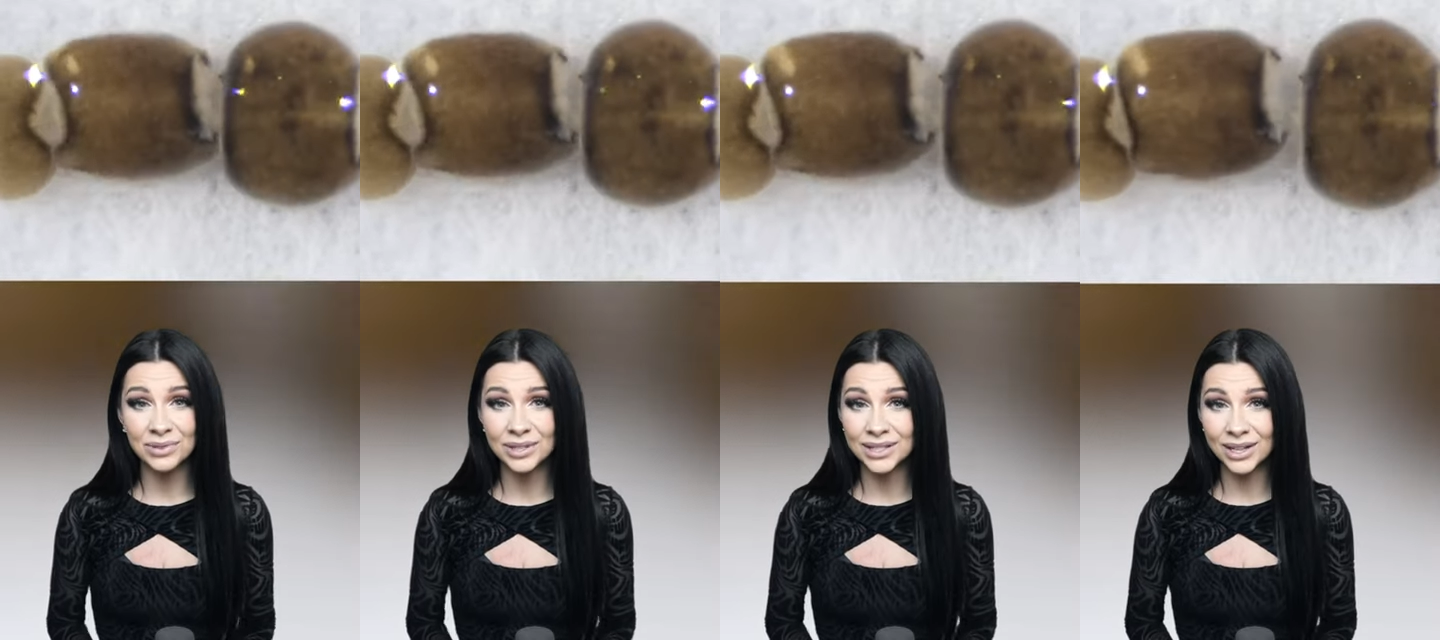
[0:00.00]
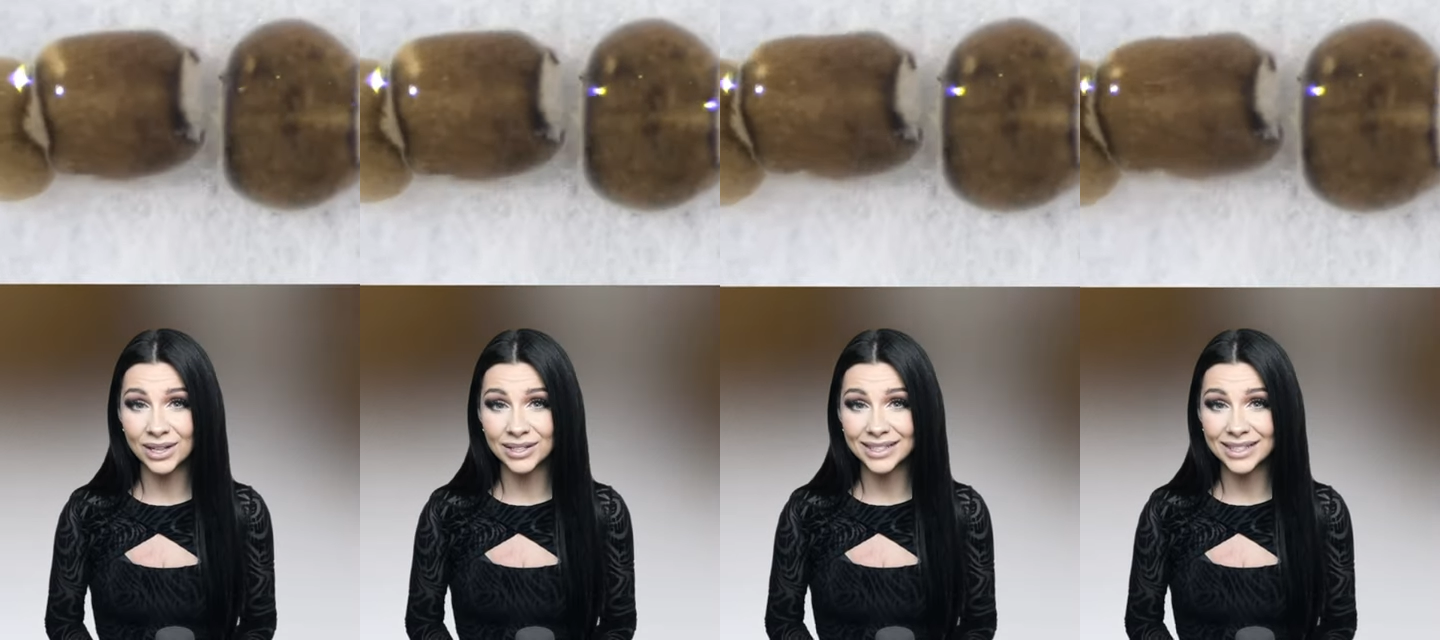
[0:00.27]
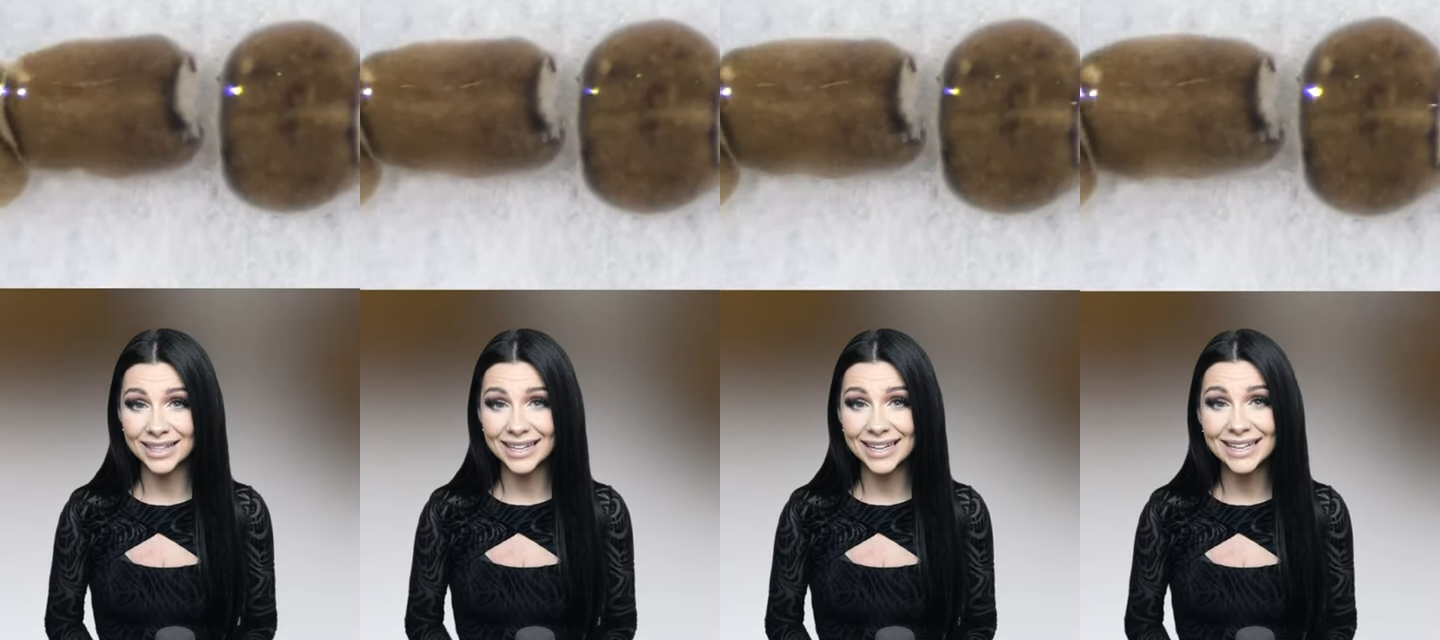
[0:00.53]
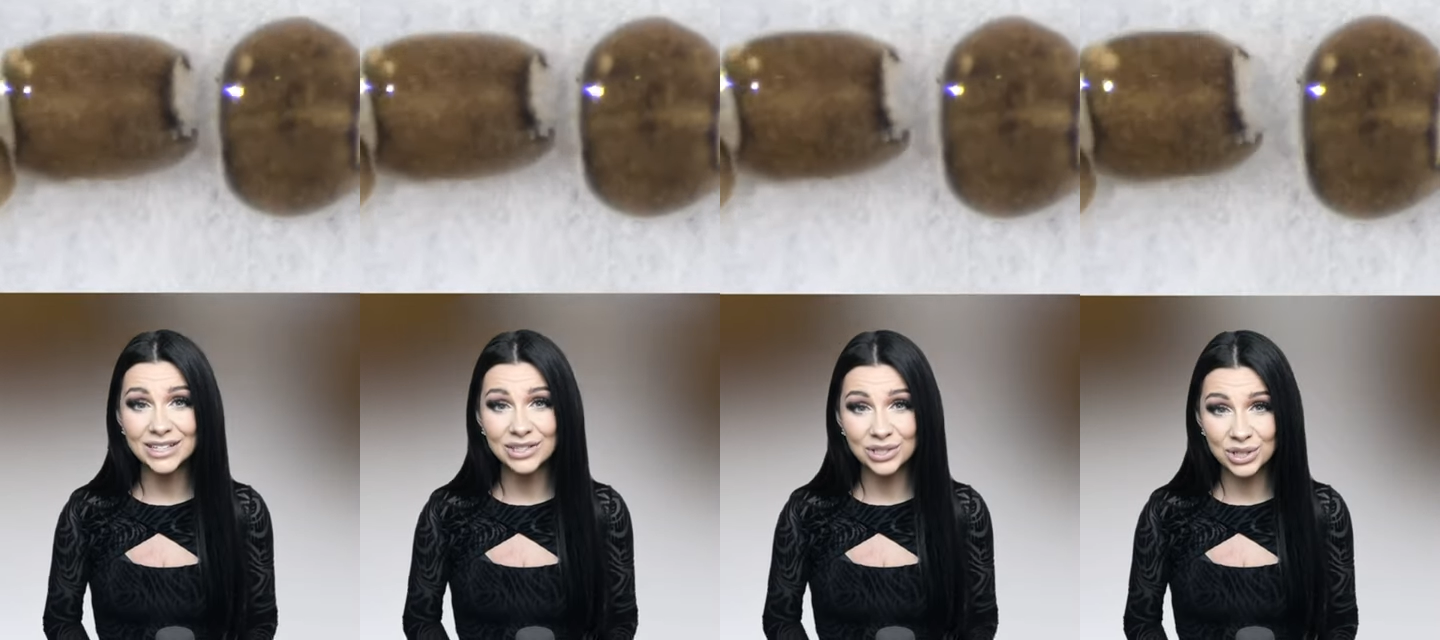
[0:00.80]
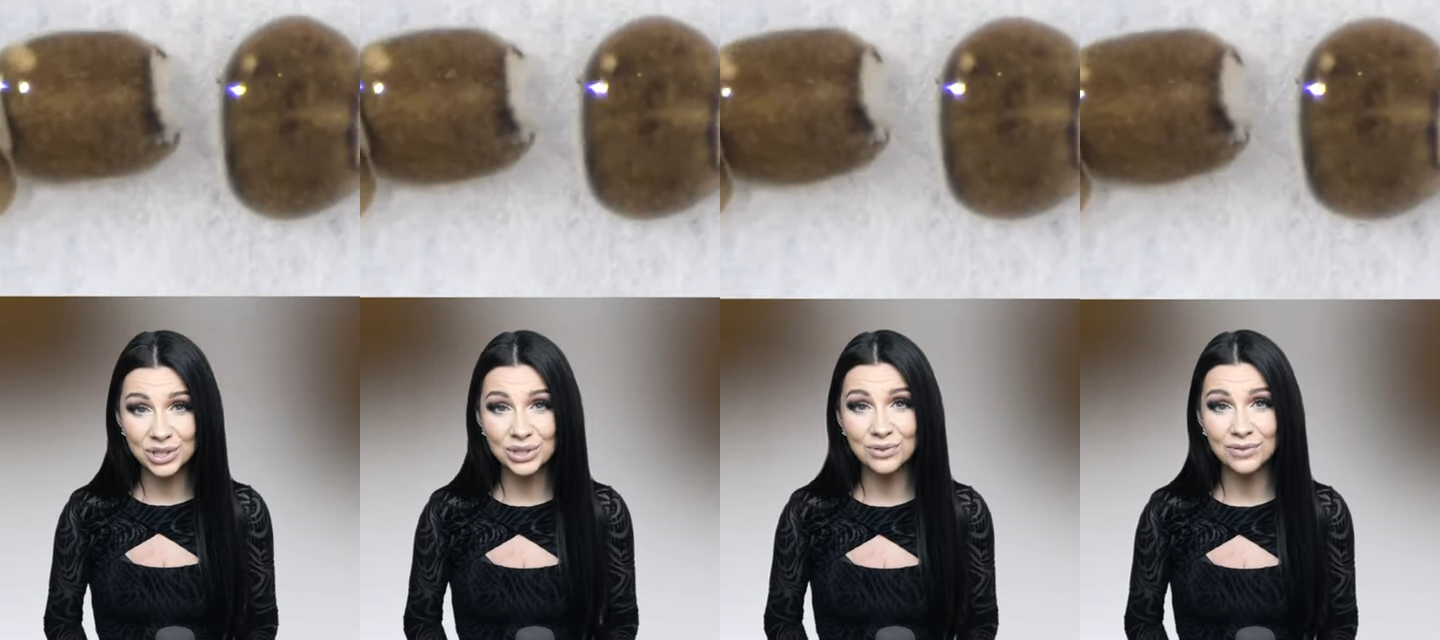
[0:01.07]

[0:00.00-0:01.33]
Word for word: resulting in two to